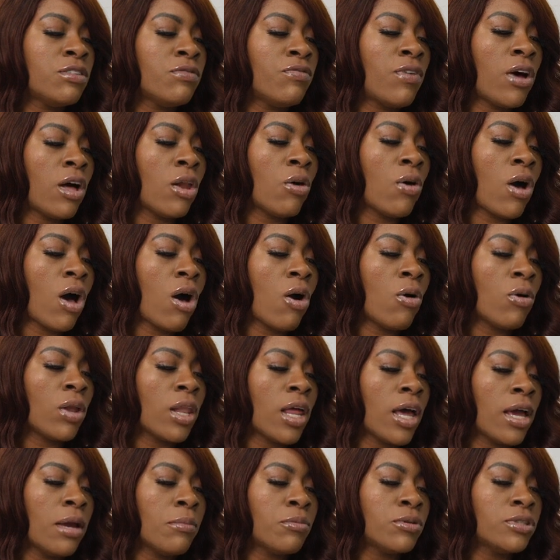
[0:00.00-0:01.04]
to follow all
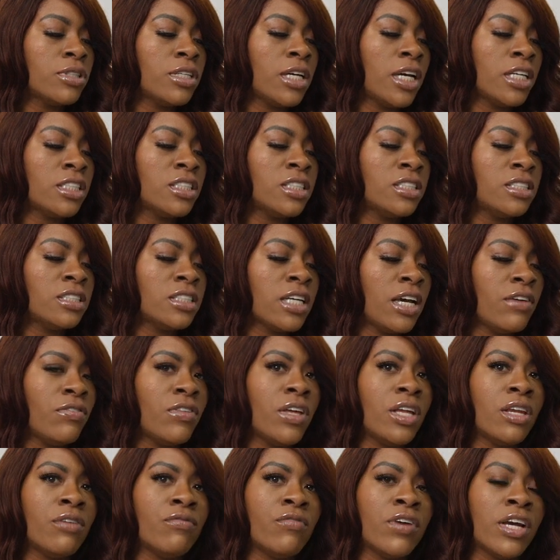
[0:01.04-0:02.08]
client protection, safety,
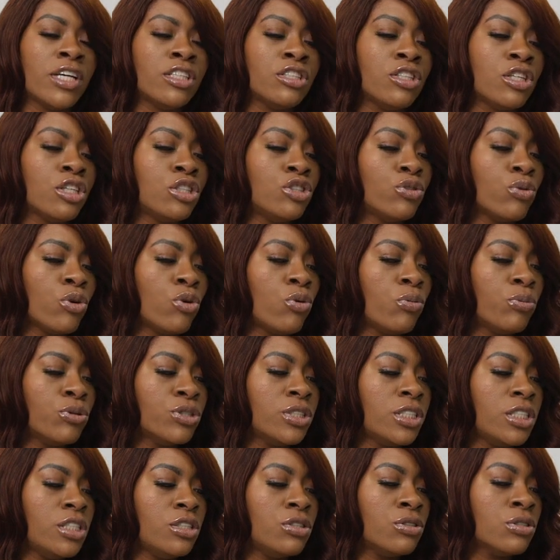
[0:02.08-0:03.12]
and infection control
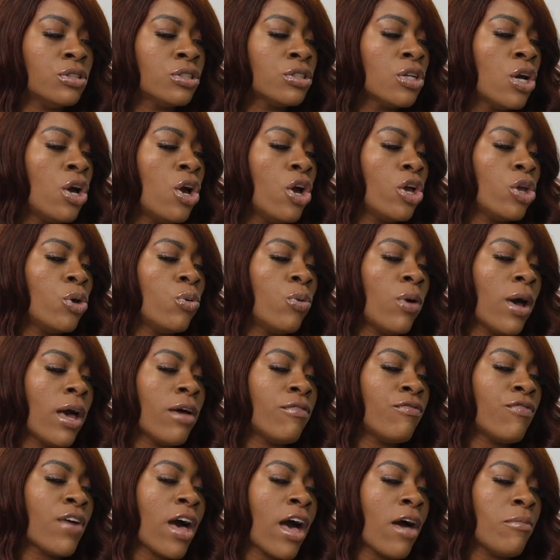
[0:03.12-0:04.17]
procedures. You will
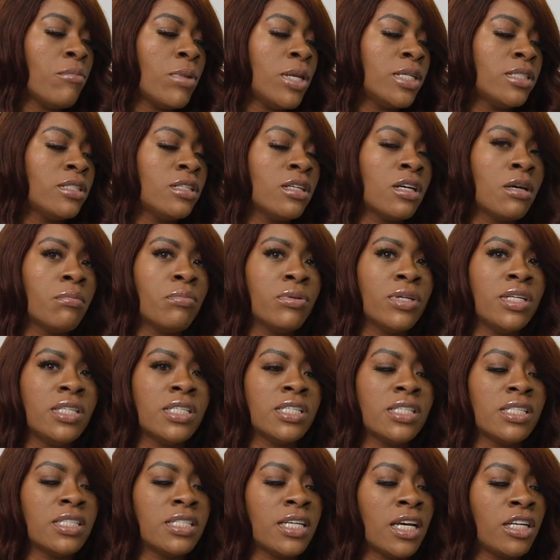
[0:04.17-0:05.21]
have 5 minutes to complete
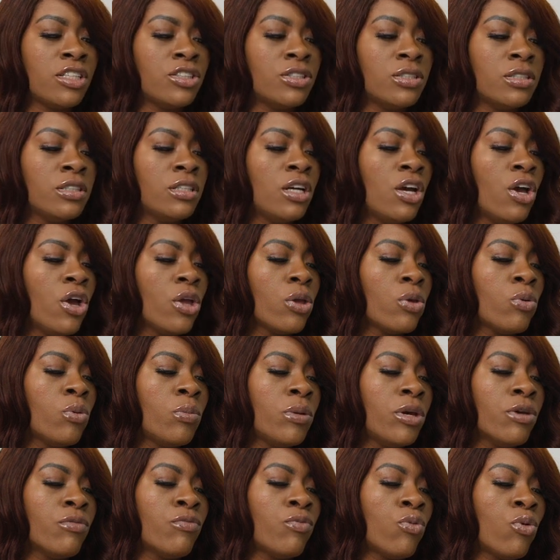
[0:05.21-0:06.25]
this section. You will
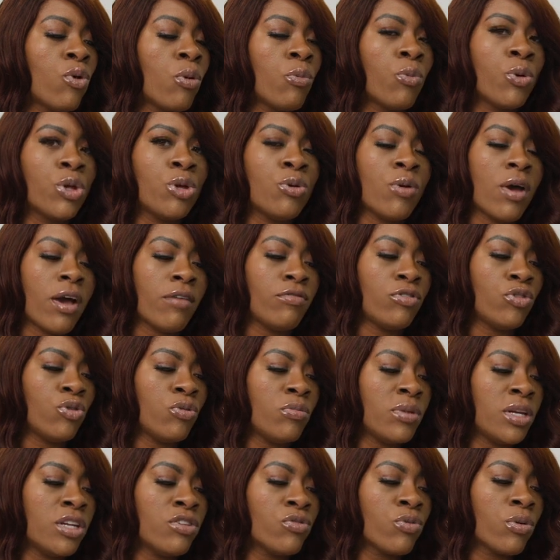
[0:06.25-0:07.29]
be informed when you have 2
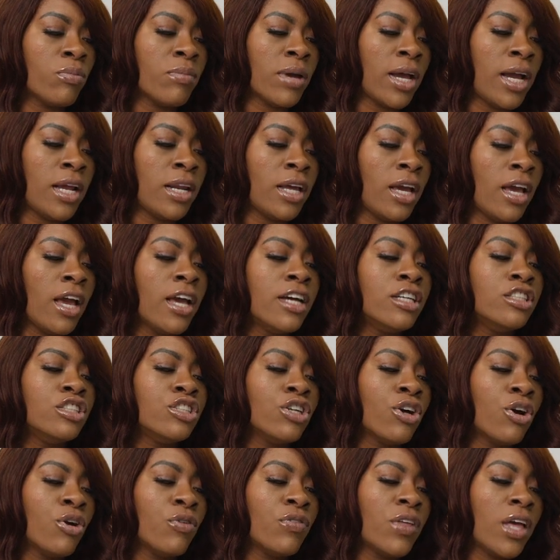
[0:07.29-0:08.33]
minutes remaining.
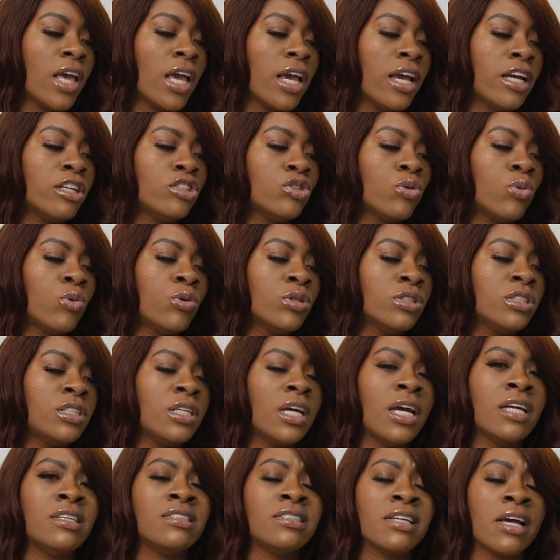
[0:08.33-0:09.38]
Turn the hand towards the
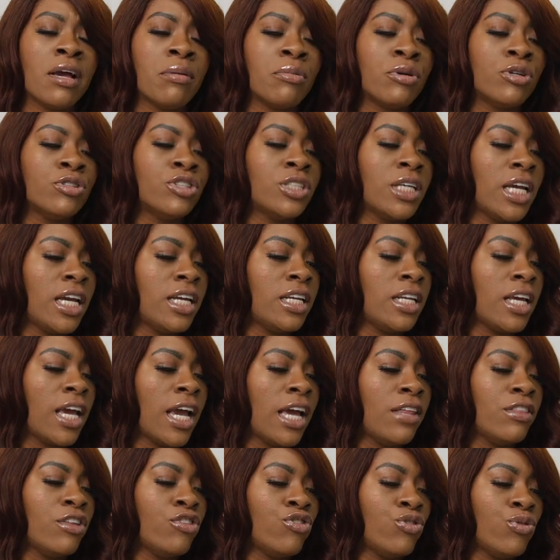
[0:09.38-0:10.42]
examiner to
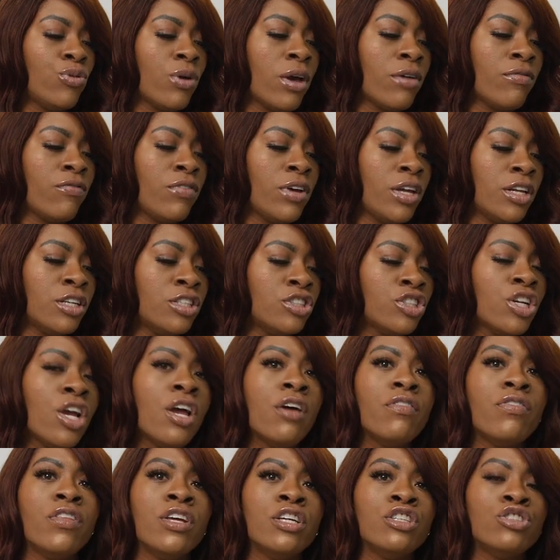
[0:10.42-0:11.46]
indicate that you have finished.
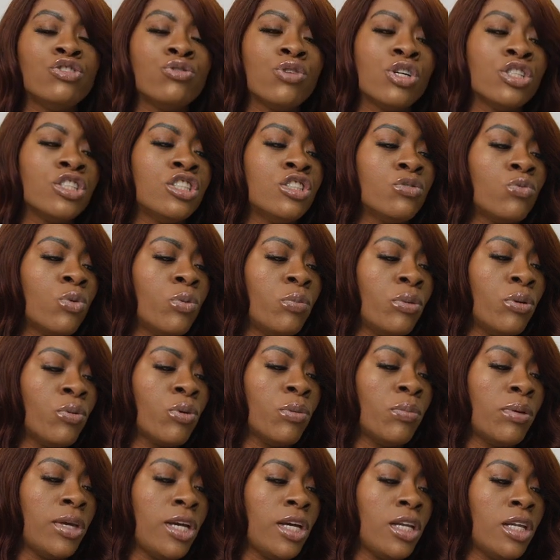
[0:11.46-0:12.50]
The instructions will be
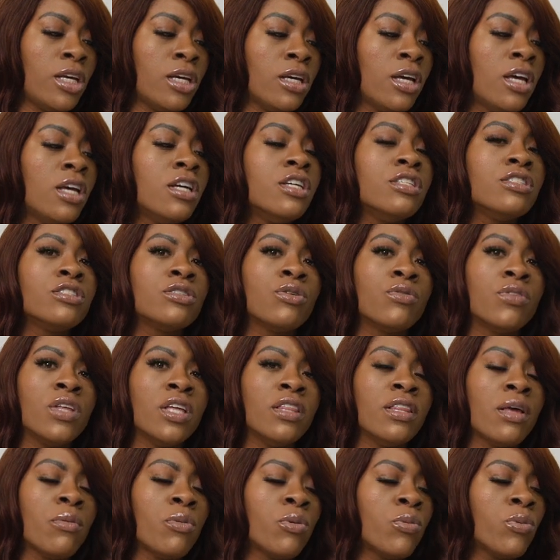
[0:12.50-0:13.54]
repeated. So
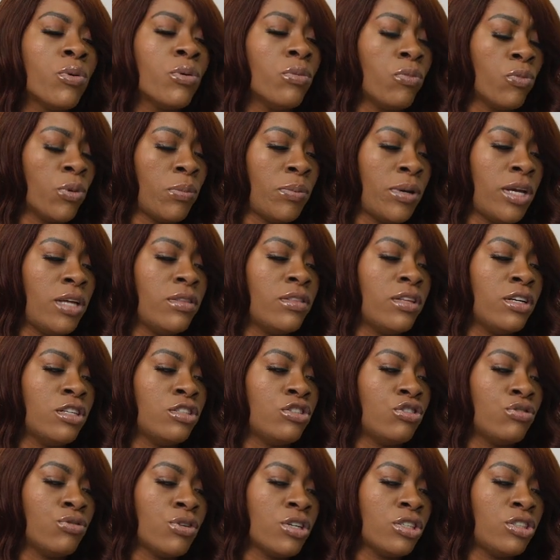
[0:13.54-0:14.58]
then they will repeat the
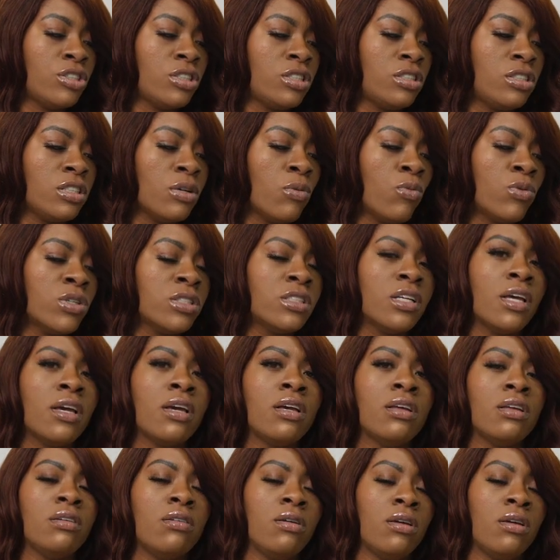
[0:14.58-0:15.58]
instructions, and once they